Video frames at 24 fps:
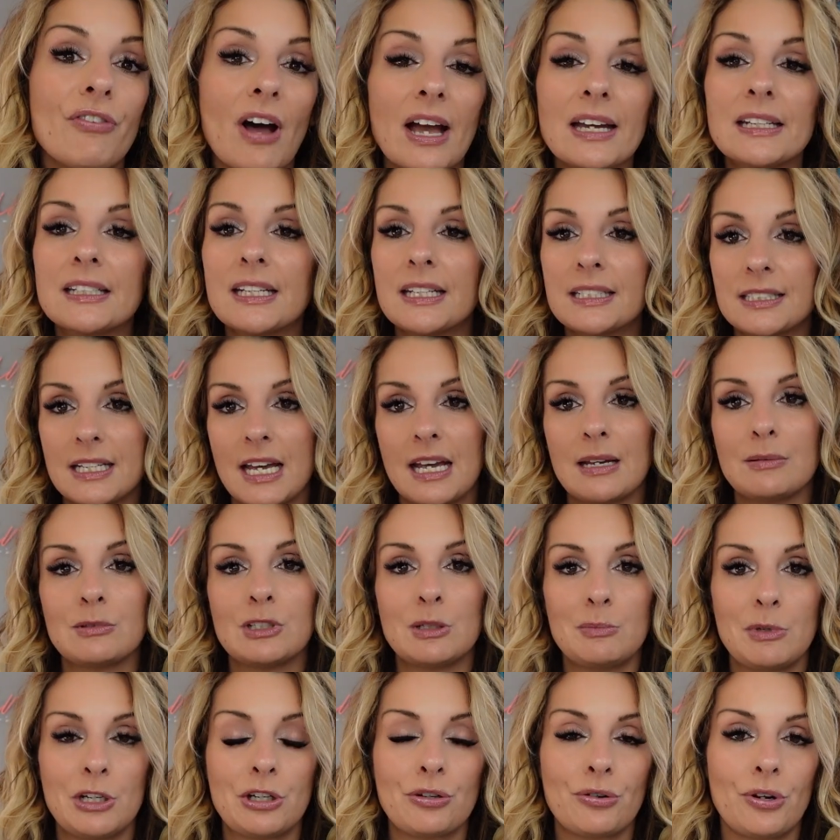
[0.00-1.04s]
Finding time
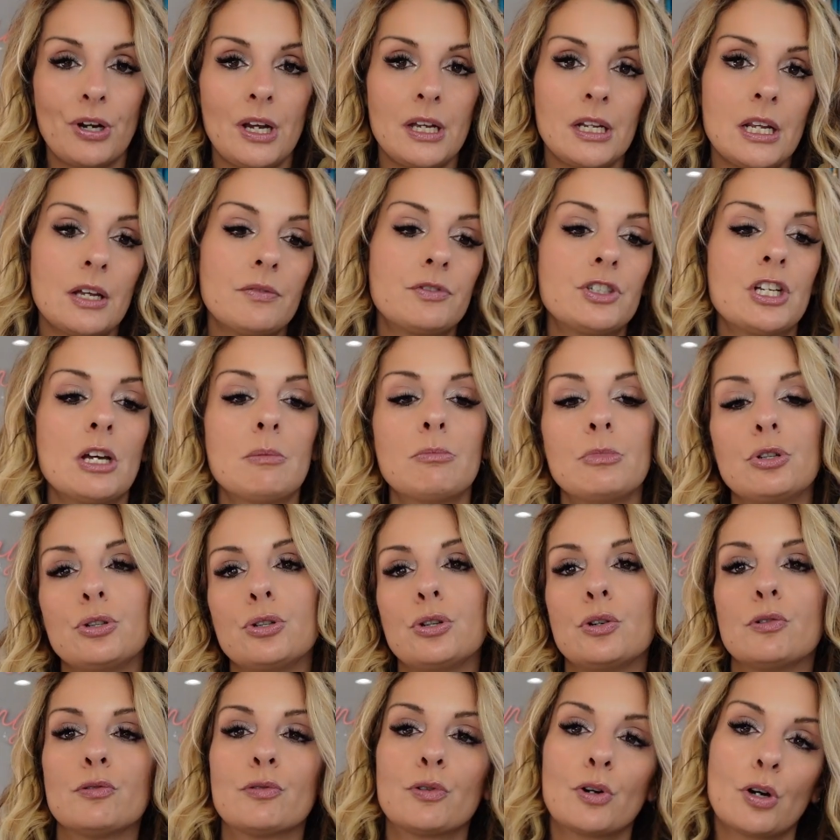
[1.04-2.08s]
to be creative, to
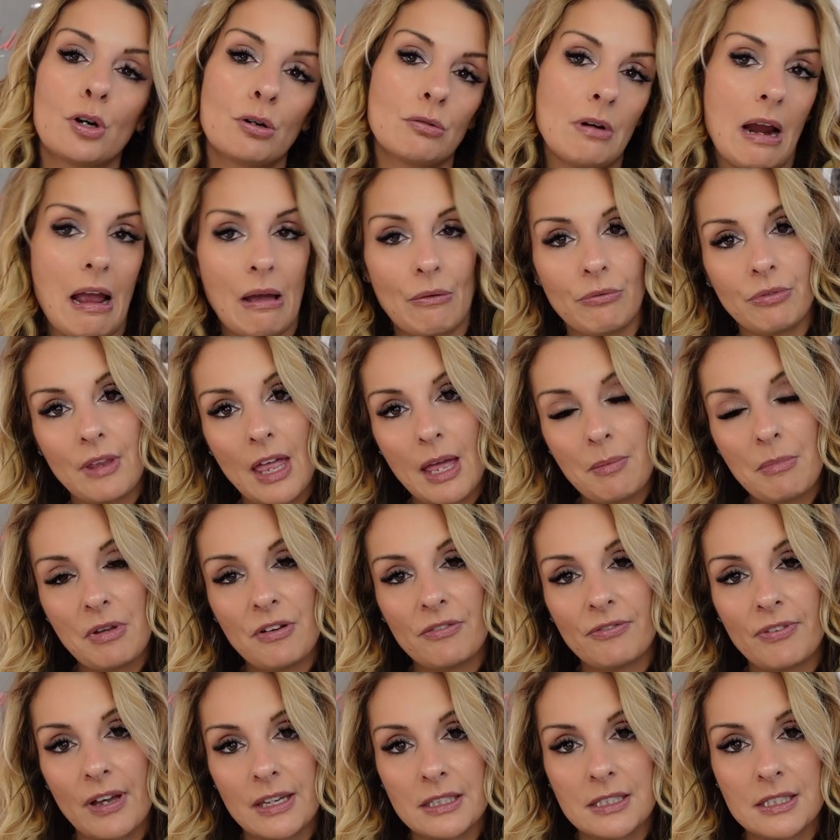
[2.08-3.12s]
maneuver around them
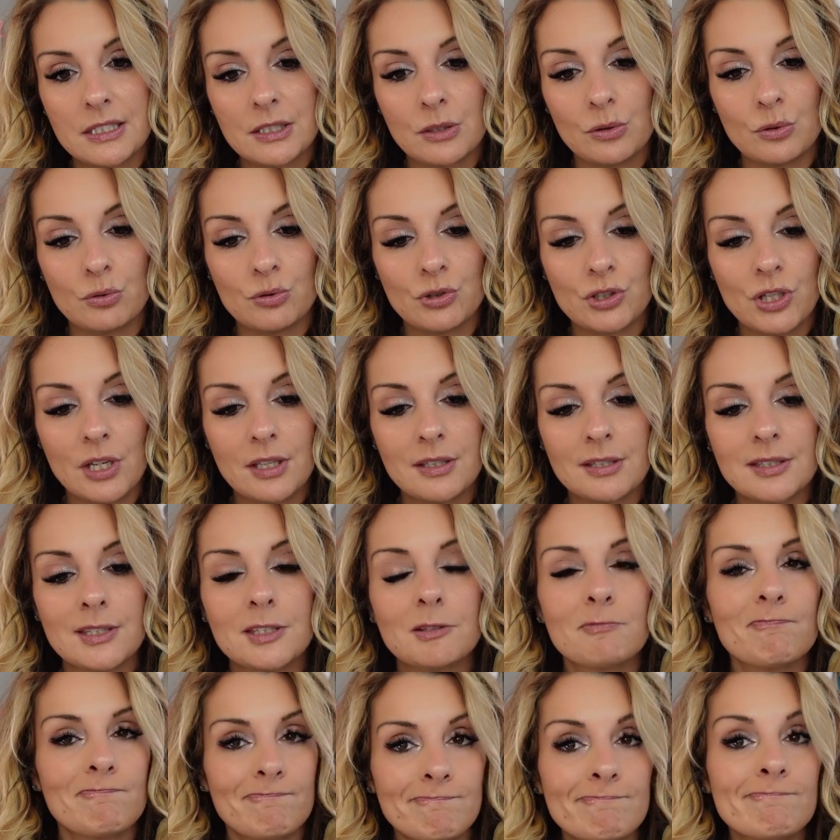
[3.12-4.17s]
and find
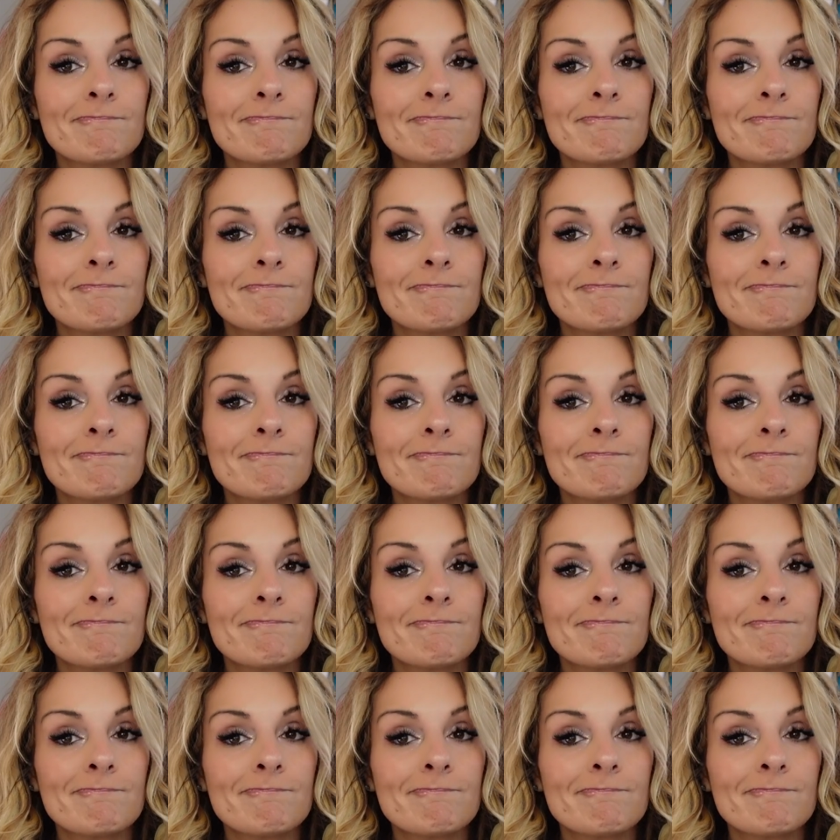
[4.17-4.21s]
solutions